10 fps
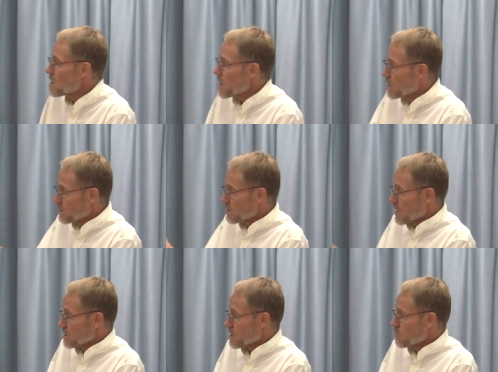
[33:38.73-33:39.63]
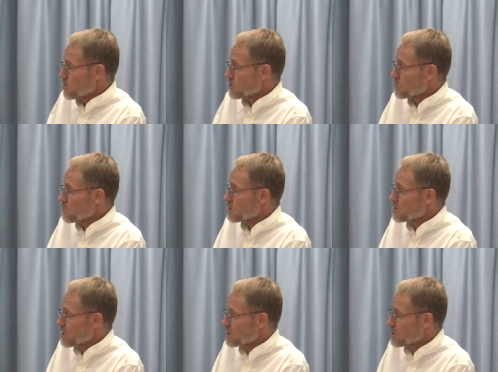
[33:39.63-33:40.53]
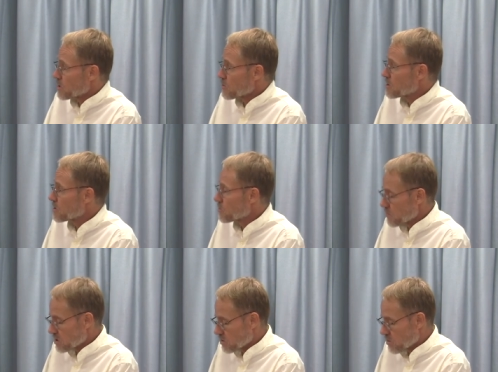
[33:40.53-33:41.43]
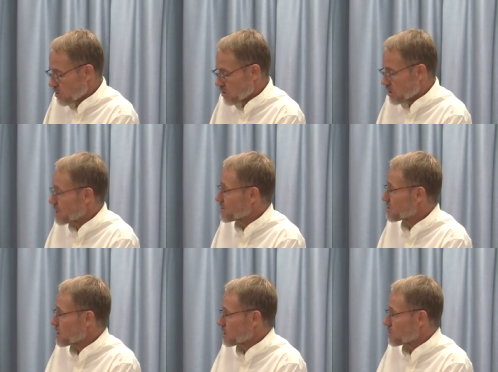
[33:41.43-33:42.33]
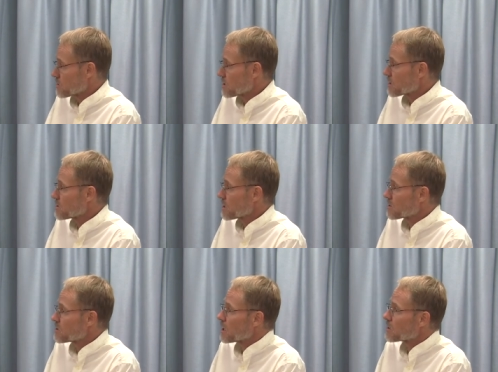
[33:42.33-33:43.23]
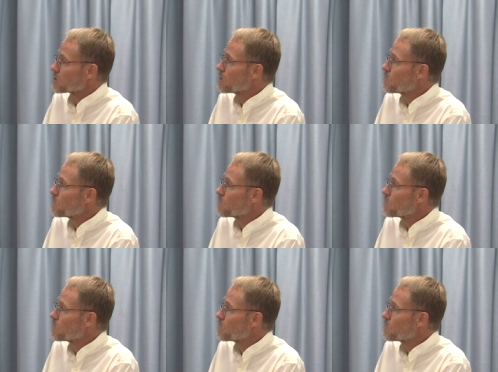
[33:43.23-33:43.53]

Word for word: And that number is 600, three score, and six, or 666.